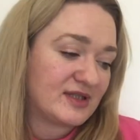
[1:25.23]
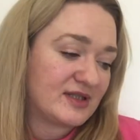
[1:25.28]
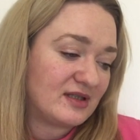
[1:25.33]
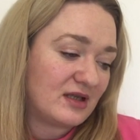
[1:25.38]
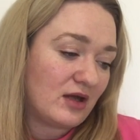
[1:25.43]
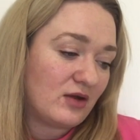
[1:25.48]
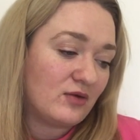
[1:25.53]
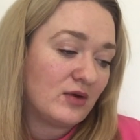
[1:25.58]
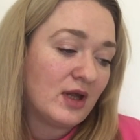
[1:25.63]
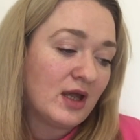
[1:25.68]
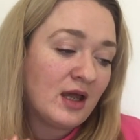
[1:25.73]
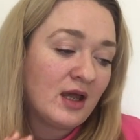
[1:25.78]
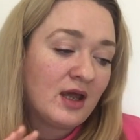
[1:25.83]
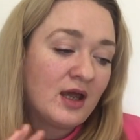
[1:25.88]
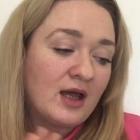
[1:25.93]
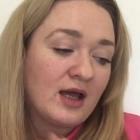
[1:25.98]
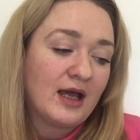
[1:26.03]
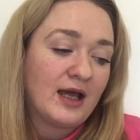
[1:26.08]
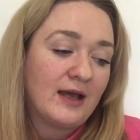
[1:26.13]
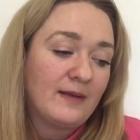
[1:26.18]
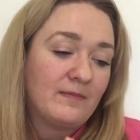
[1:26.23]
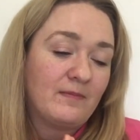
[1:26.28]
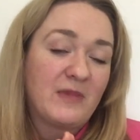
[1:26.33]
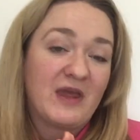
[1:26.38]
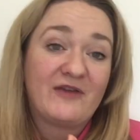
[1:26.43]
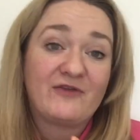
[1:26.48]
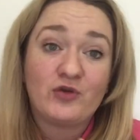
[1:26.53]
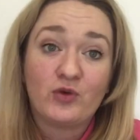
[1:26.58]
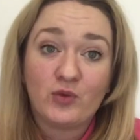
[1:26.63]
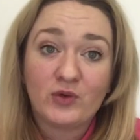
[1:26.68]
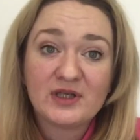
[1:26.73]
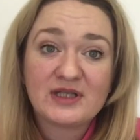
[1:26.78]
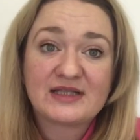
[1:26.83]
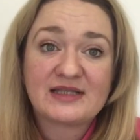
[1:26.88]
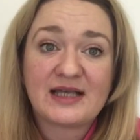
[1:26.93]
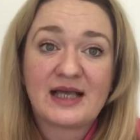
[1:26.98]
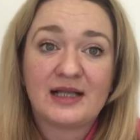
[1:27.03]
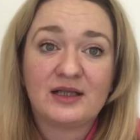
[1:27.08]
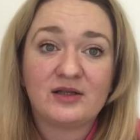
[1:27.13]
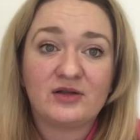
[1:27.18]
So if you want to
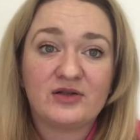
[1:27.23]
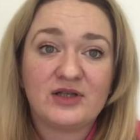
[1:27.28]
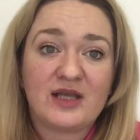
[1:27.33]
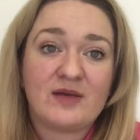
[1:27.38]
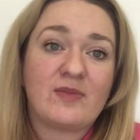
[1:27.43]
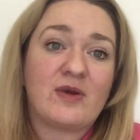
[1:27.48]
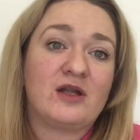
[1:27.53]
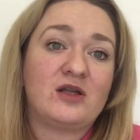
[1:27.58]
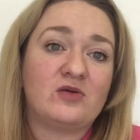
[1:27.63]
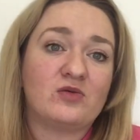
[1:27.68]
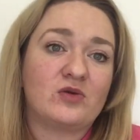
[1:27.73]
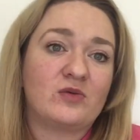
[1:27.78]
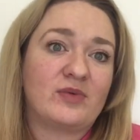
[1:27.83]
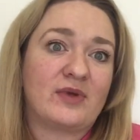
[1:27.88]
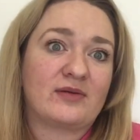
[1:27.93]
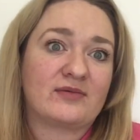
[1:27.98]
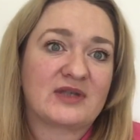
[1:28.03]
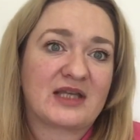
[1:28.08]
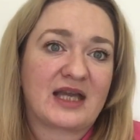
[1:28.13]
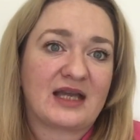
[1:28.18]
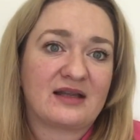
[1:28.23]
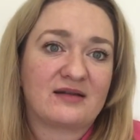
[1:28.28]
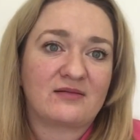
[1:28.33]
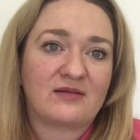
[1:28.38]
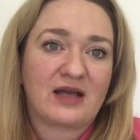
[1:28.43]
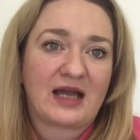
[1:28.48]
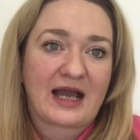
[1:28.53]
sell on eBay and you want to be able to get